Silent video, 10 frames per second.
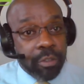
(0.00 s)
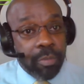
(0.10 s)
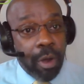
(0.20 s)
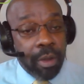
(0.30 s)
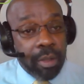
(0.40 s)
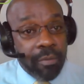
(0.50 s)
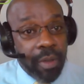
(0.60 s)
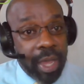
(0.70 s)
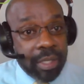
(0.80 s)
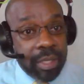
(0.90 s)
smart
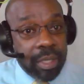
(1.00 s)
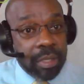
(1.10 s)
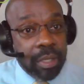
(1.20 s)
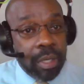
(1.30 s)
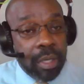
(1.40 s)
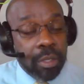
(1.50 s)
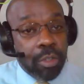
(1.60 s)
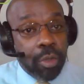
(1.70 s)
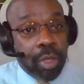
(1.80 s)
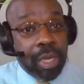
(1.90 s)
devices
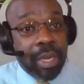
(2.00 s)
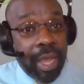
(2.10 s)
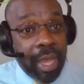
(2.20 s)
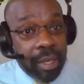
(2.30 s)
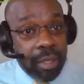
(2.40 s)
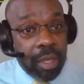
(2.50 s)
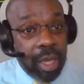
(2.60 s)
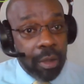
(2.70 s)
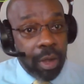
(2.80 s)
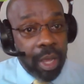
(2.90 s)
to connect to
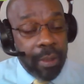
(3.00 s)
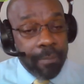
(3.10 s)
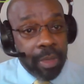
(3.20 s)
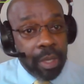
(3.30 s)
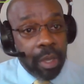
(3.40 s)
the internet.